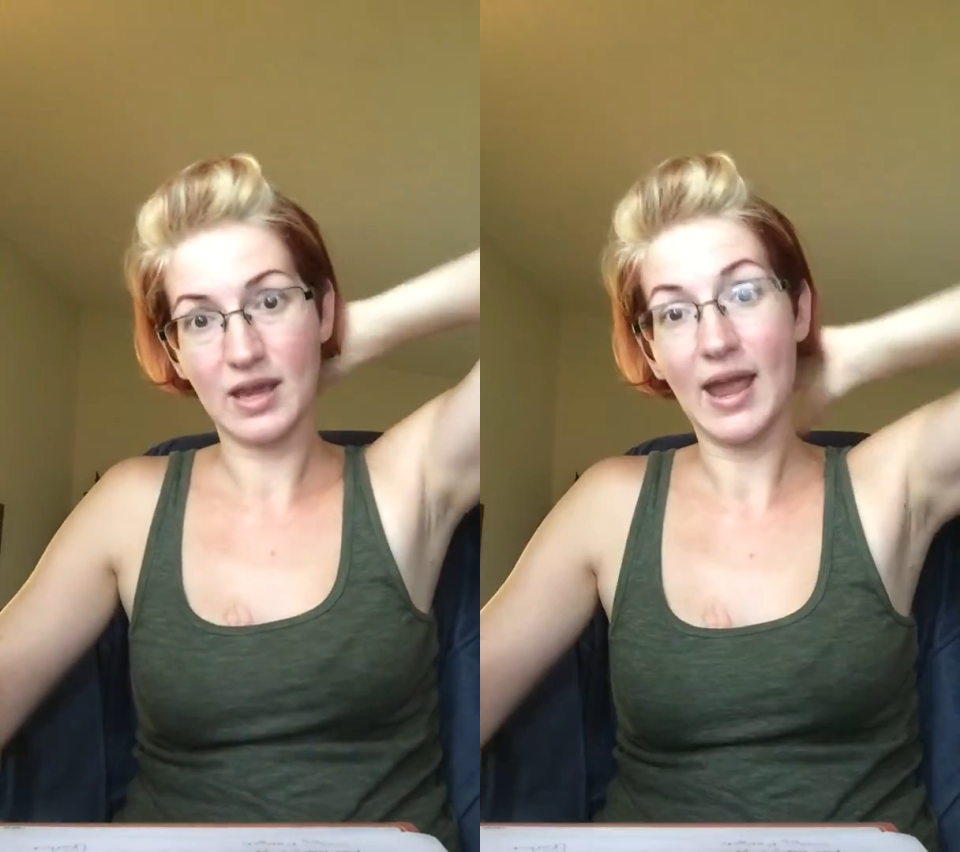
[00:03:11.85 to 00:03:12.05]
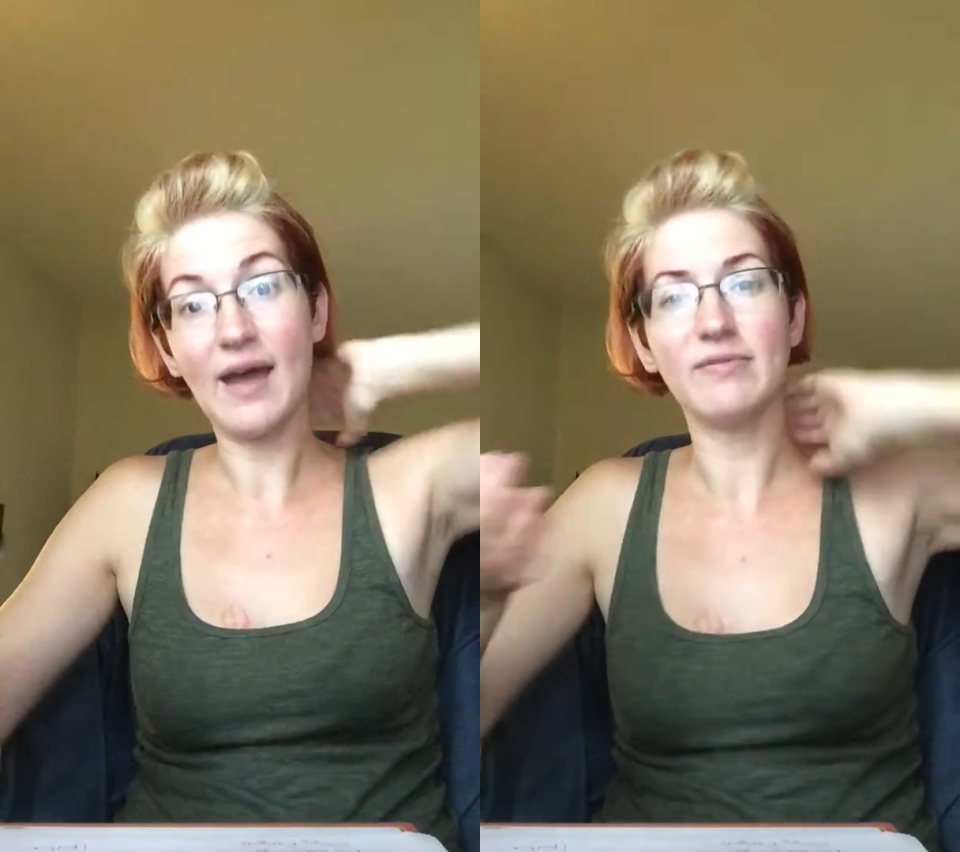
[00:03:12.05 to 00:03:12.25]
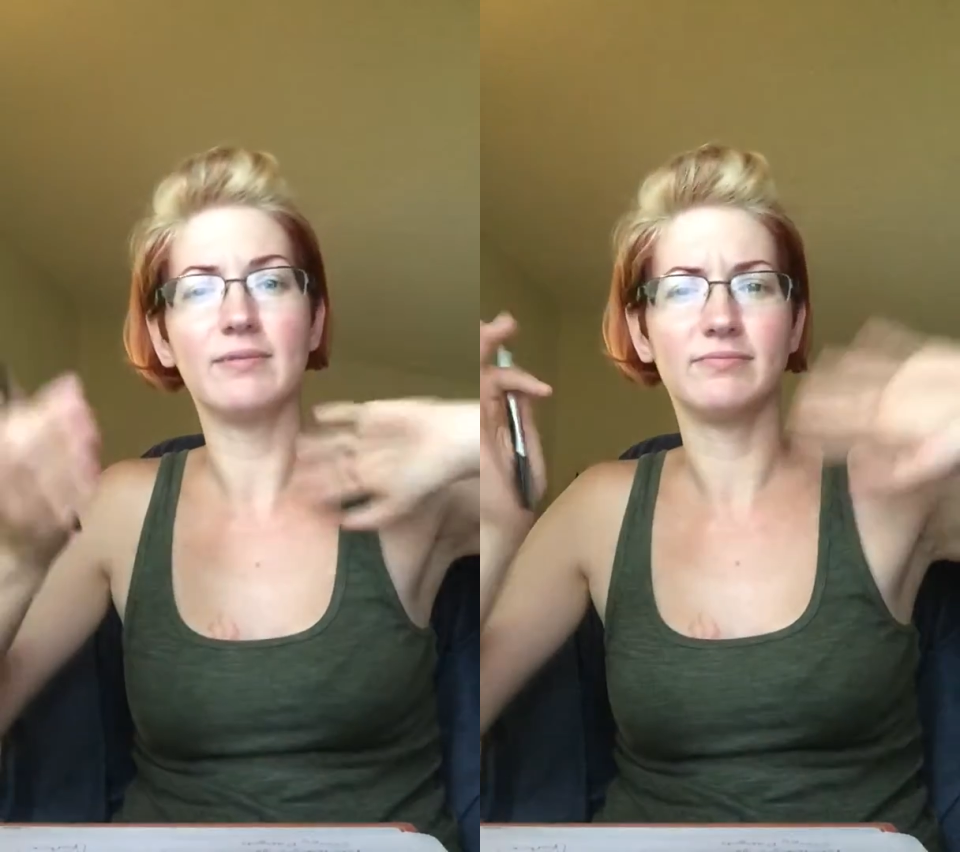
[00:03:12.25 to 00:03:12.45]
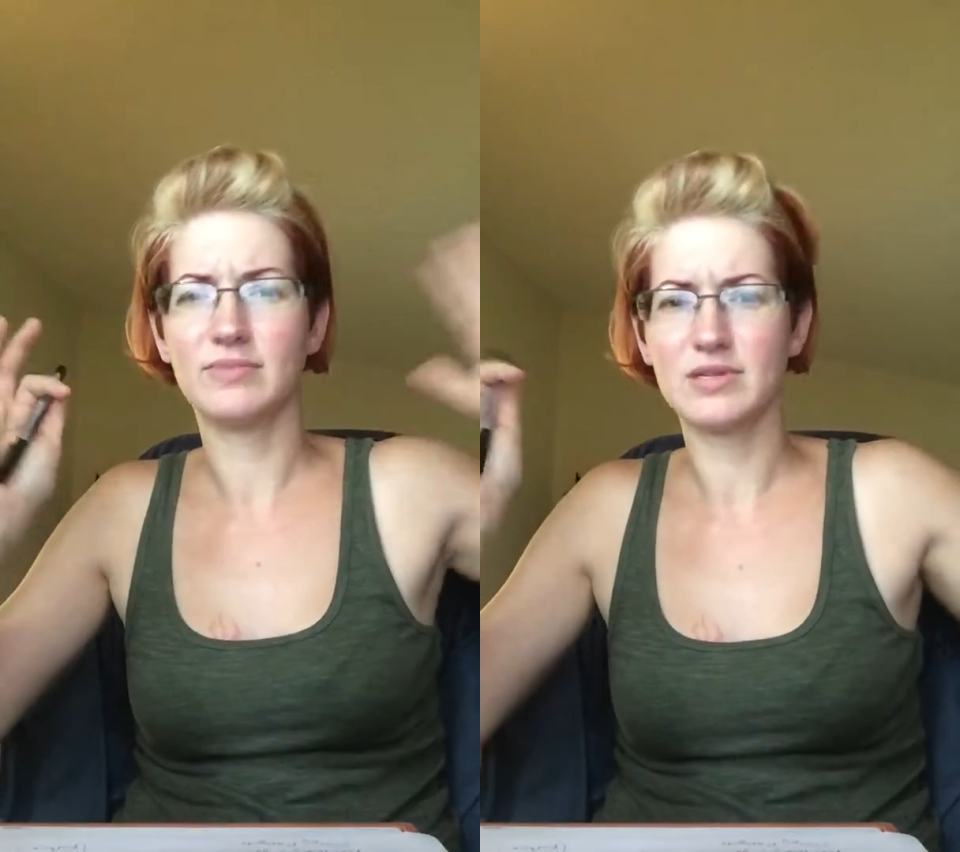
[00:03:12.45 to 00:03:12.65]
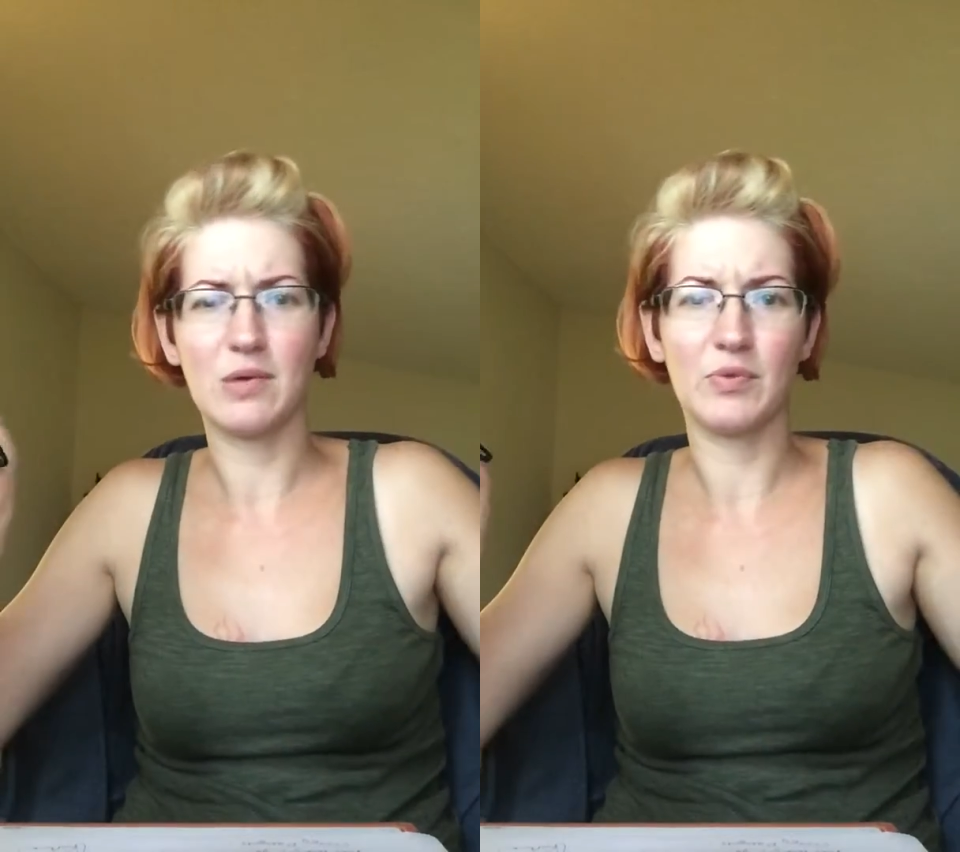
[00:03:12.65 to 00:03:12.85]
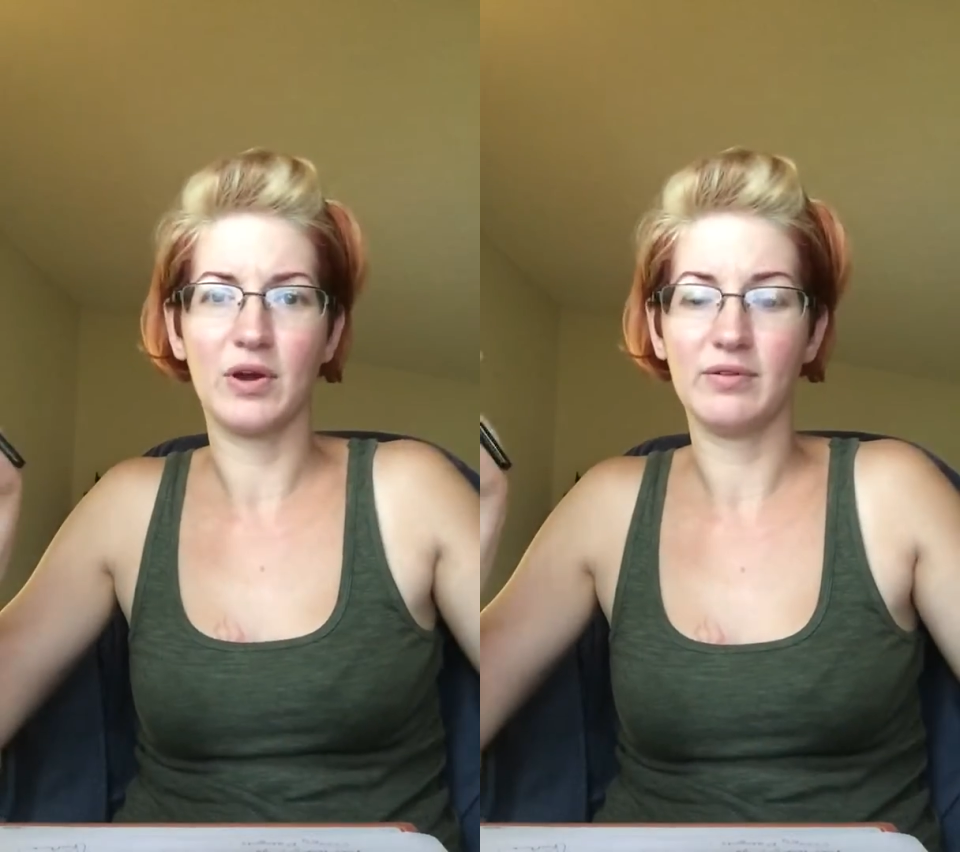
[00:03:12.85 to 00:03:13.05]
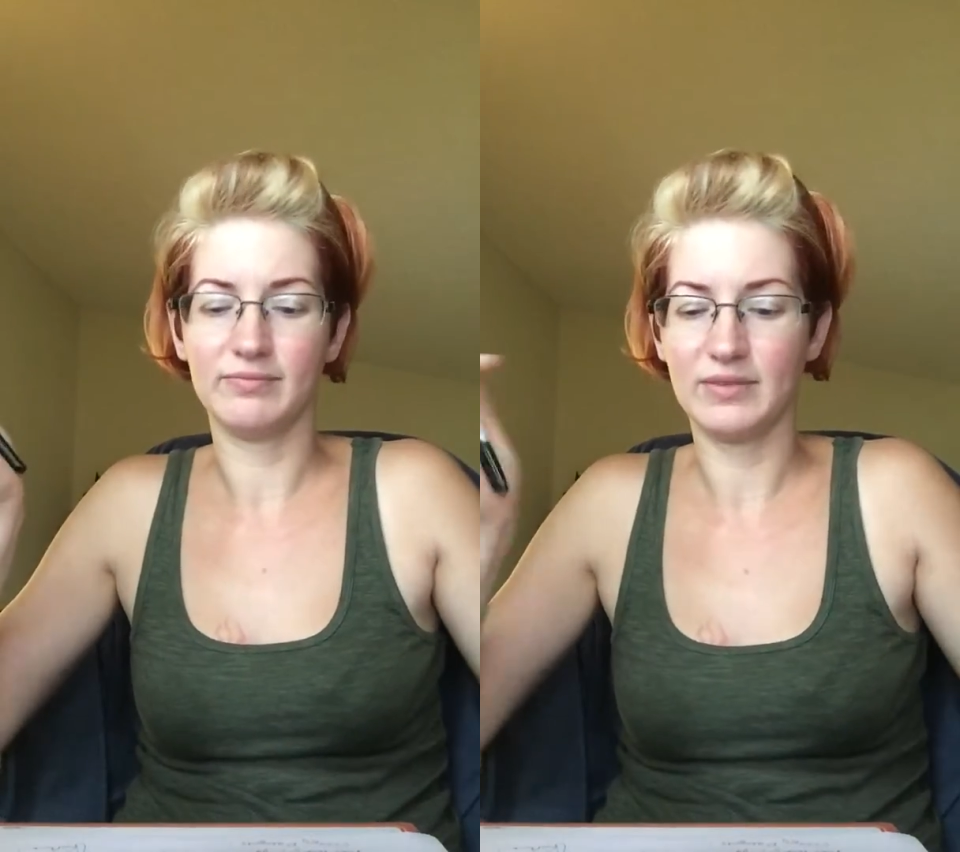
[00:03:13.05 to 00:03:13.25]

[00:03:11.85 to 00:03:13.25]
I have them somewhere.